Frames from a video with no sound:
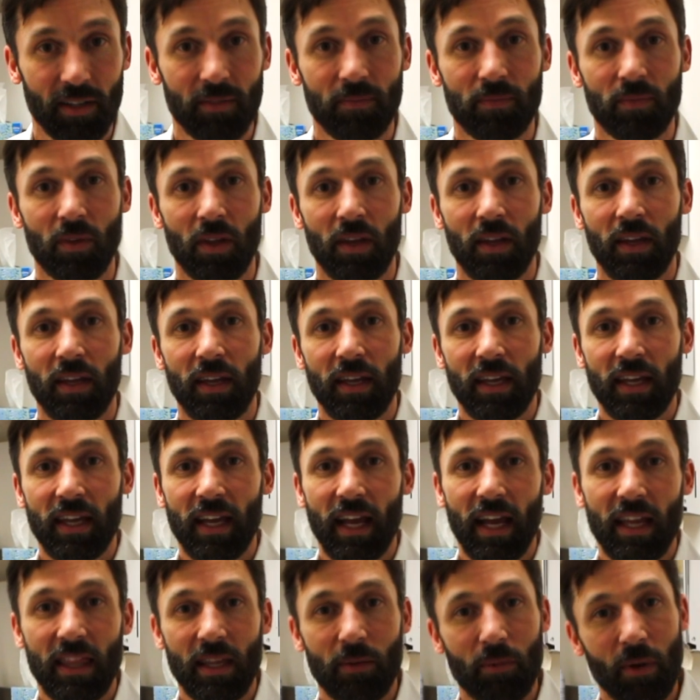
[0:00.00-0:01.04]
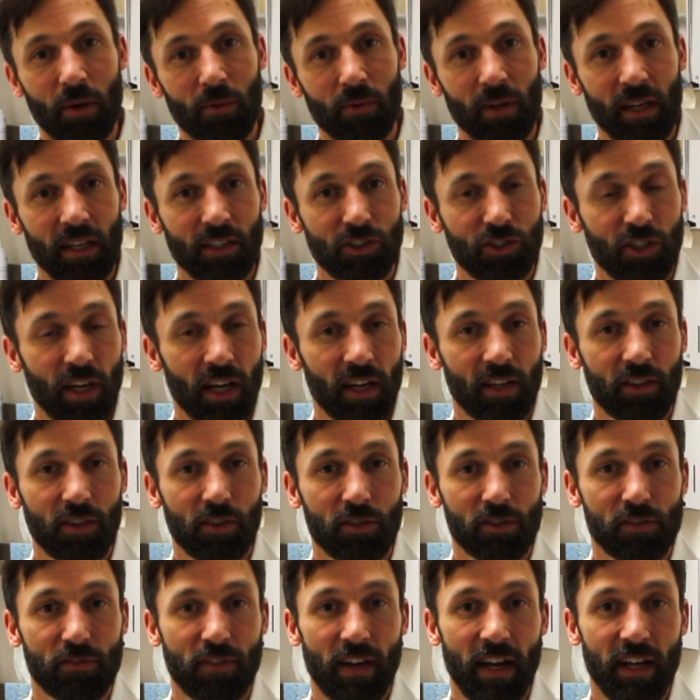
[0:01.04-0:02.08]
it, and then we re-inject
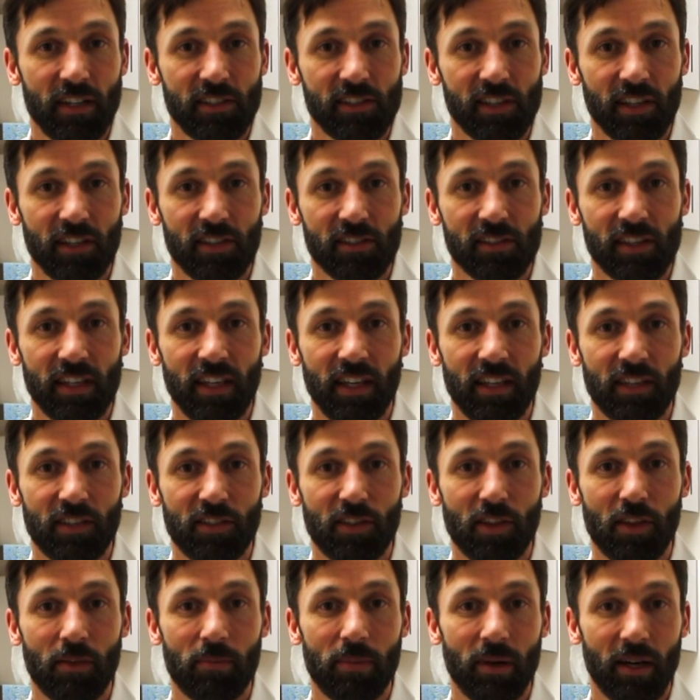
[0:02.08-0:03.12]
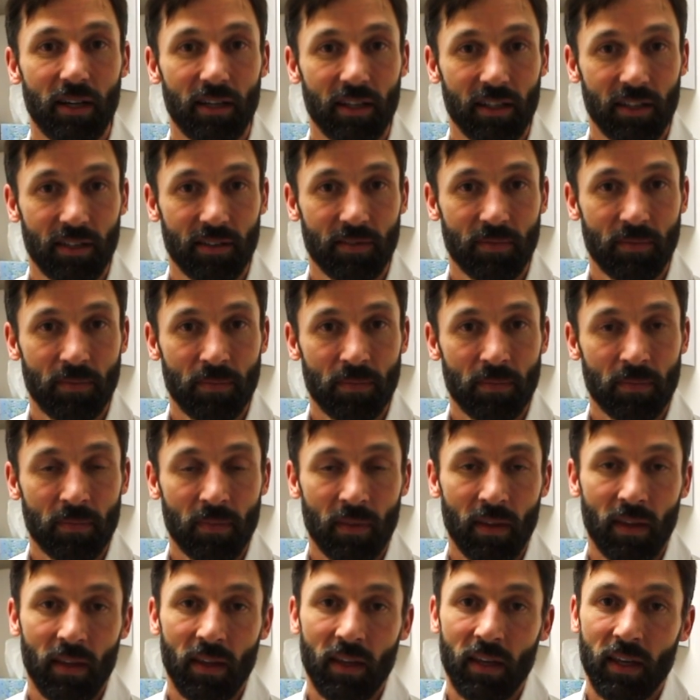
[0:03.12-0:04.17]
those fat cells into the buttock.
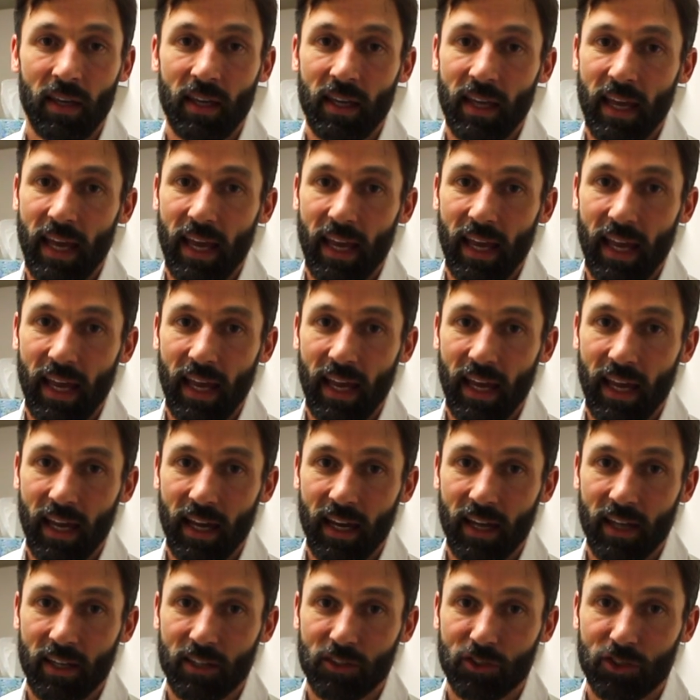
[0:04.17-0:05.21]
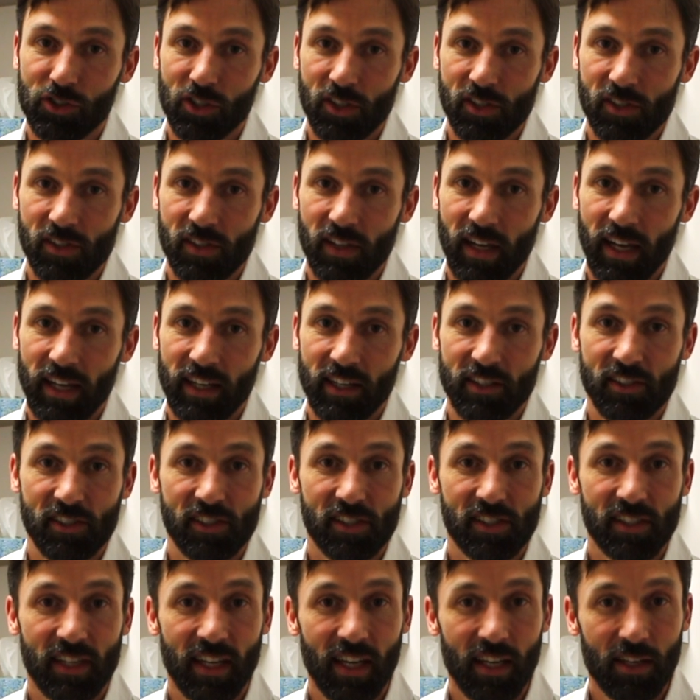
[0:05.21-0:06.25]
And just like a
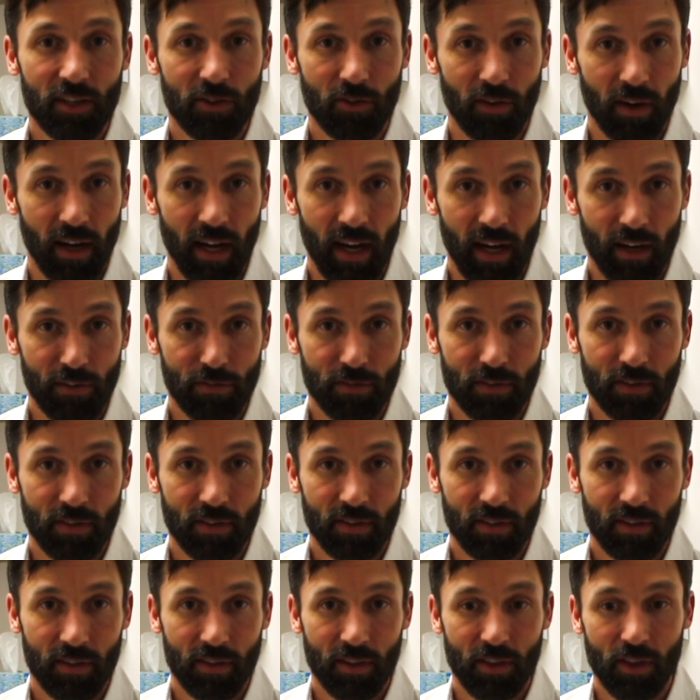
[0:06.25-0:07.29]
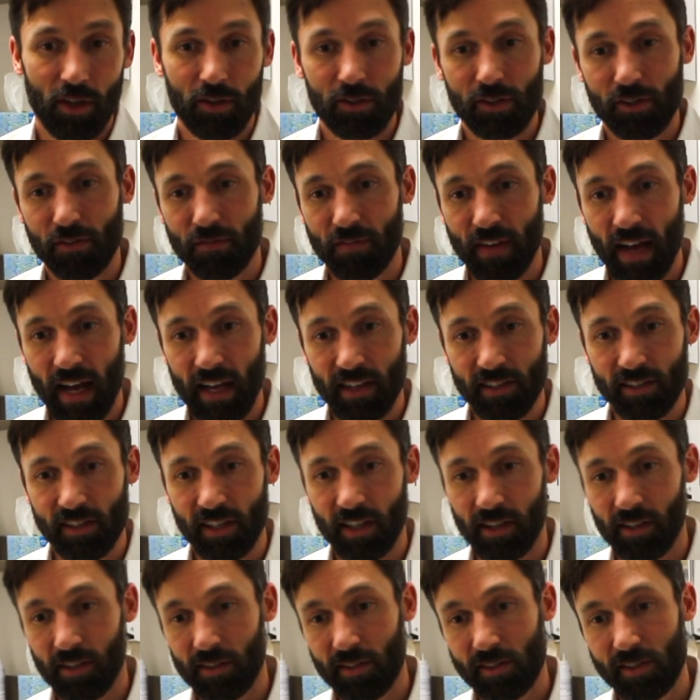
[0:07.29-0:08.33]
skin graft, those fat
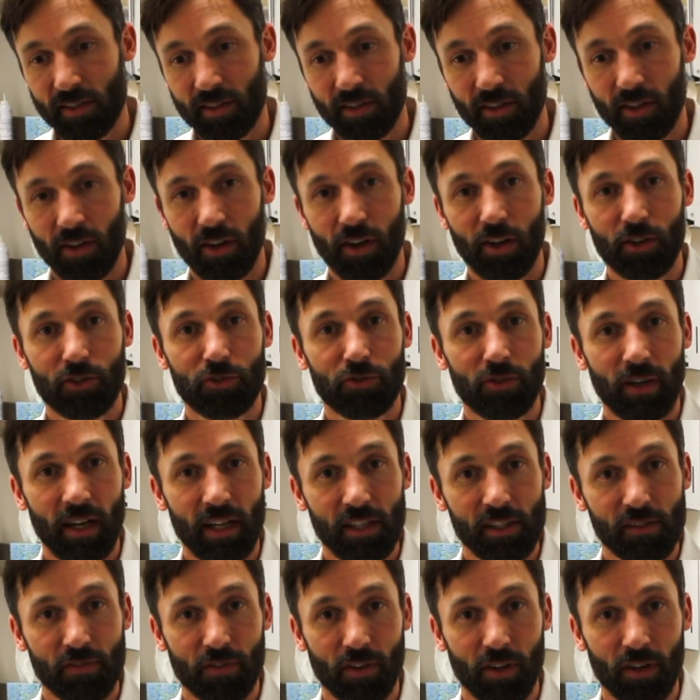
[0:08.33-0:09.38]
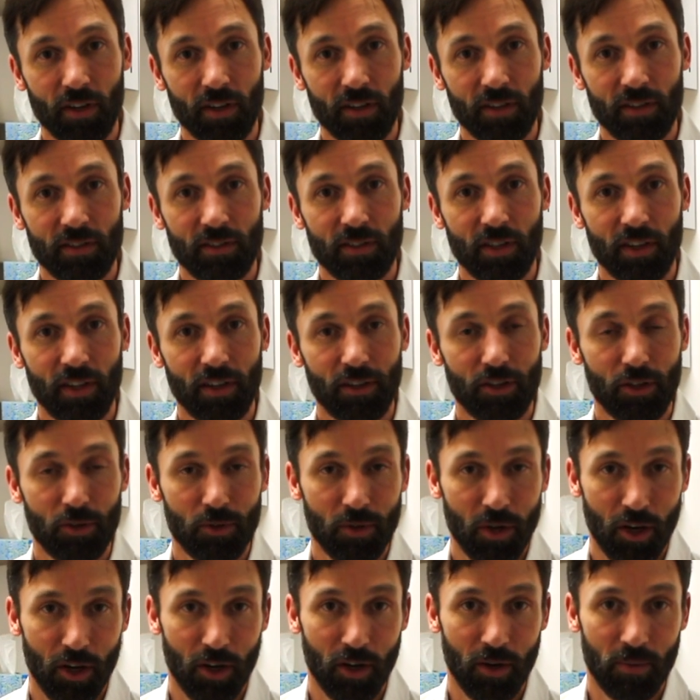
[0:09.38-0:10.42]
cells are transferred to their new
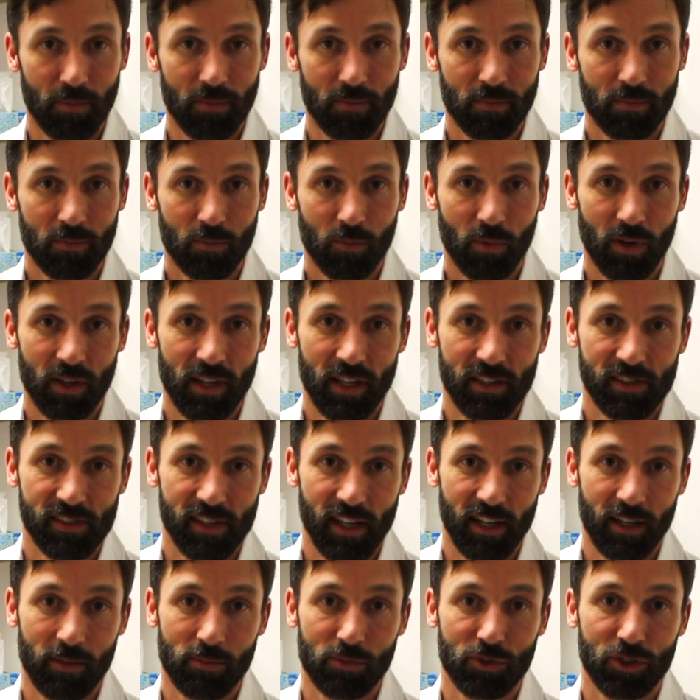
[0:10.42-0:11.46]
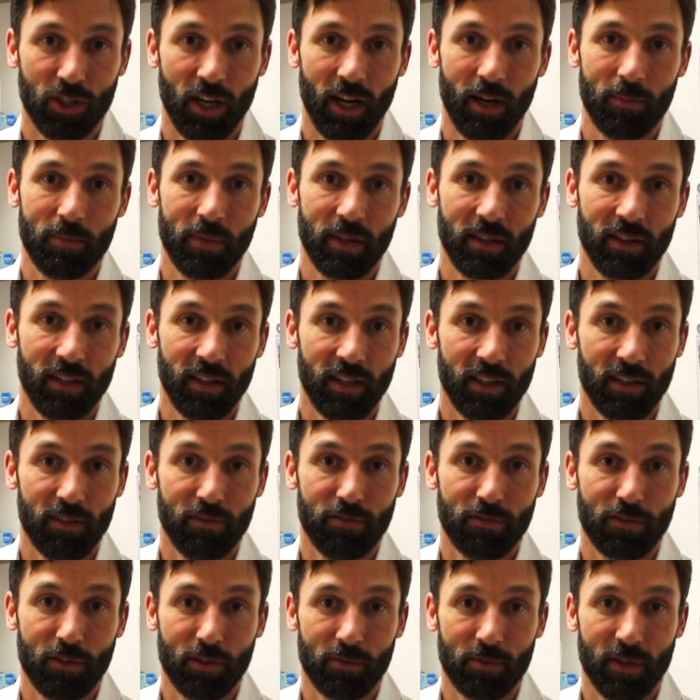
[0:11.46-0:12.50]
home where they set up shop and live
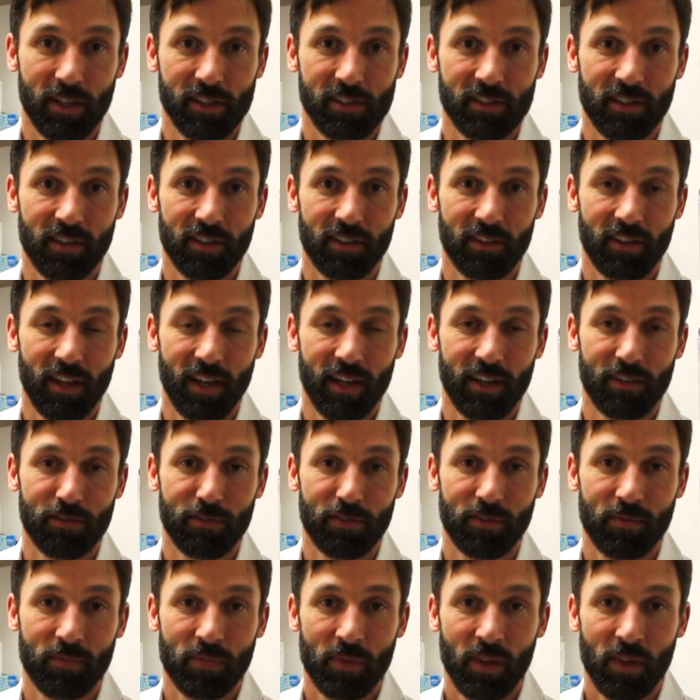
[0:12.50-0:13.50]
for the rest of their life.